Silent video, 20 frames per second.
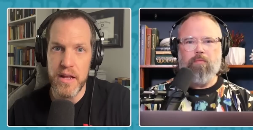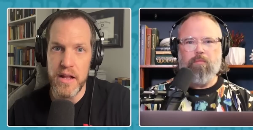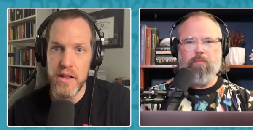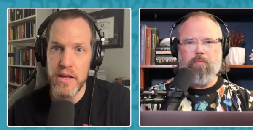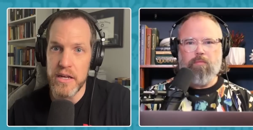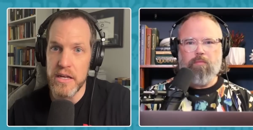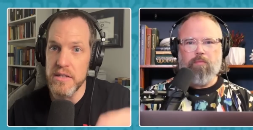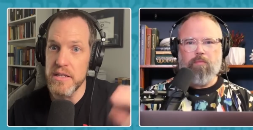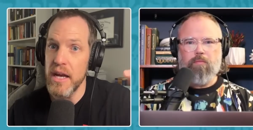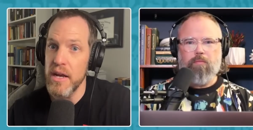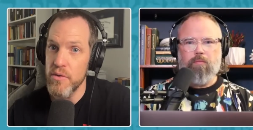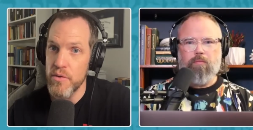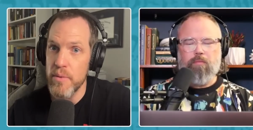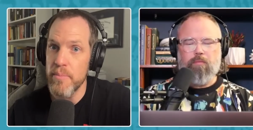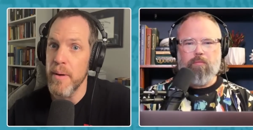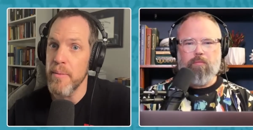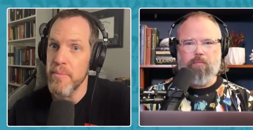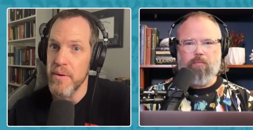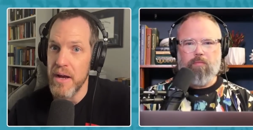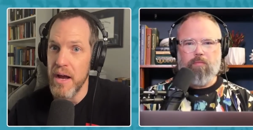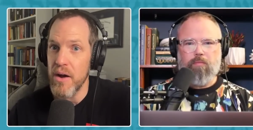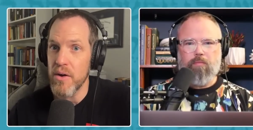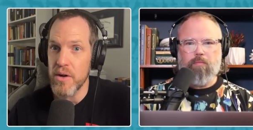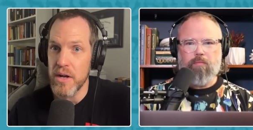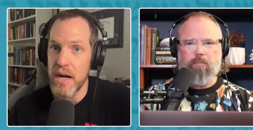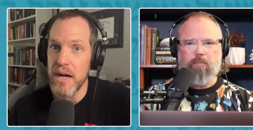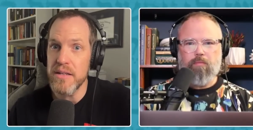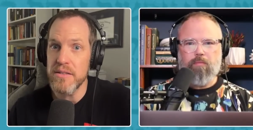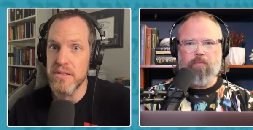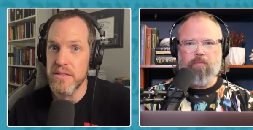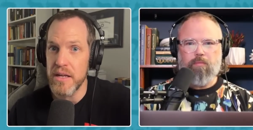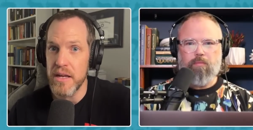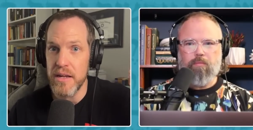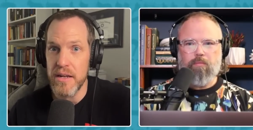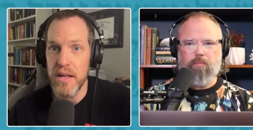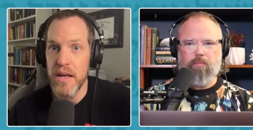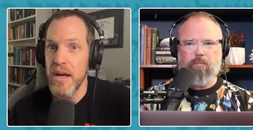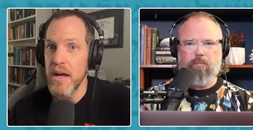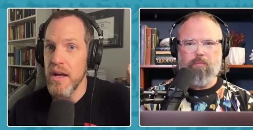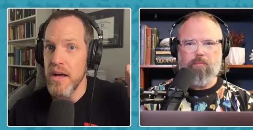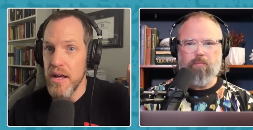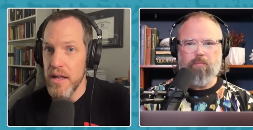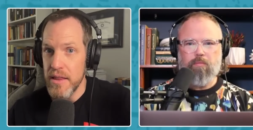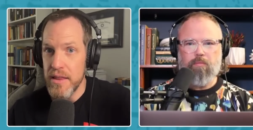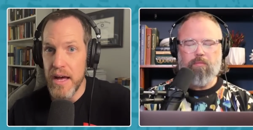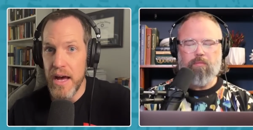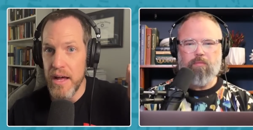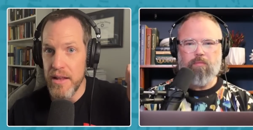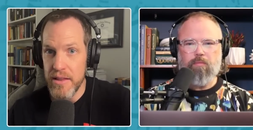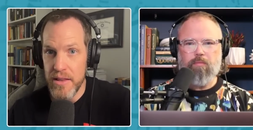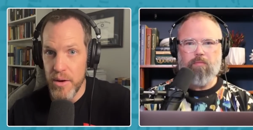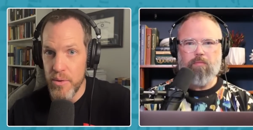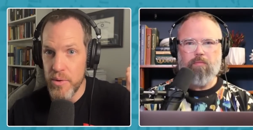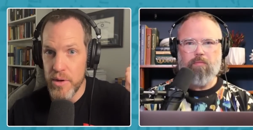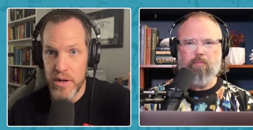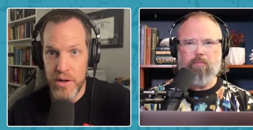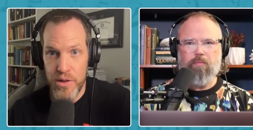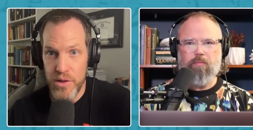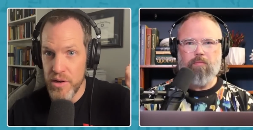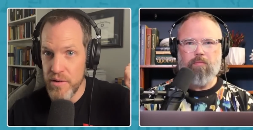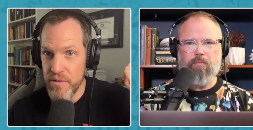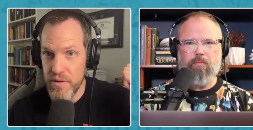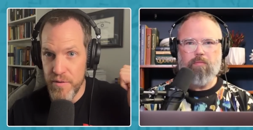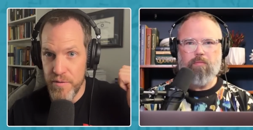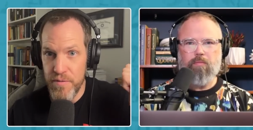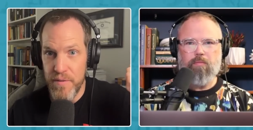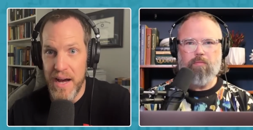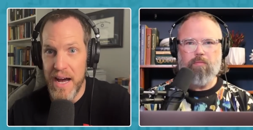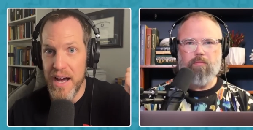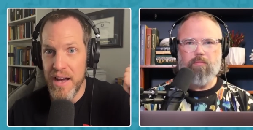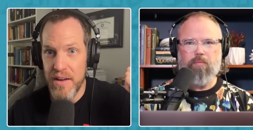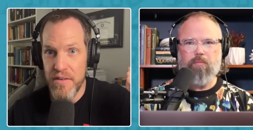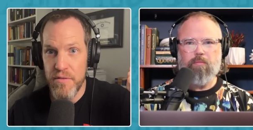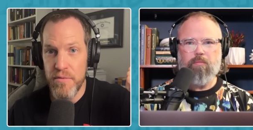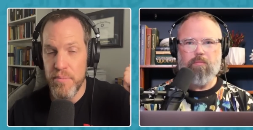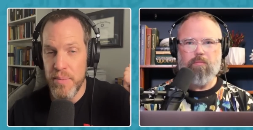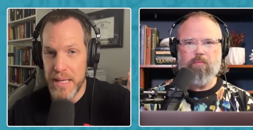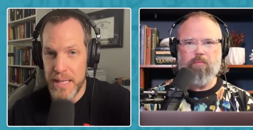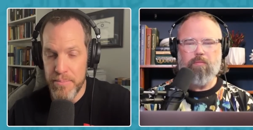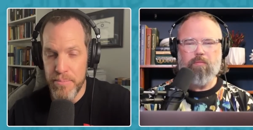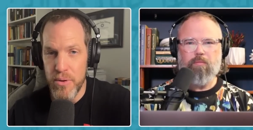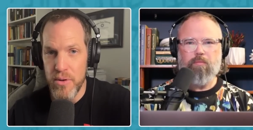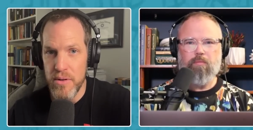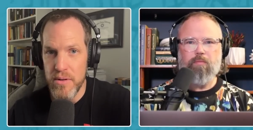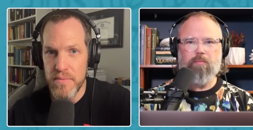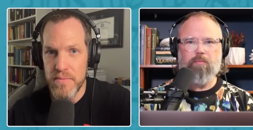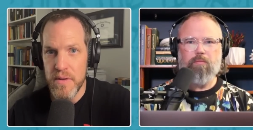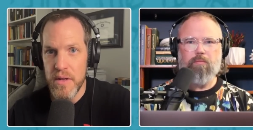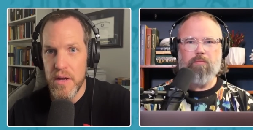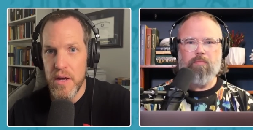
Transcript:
Speaker 1: telling us, hey, remember how God said that they were going to look for five people.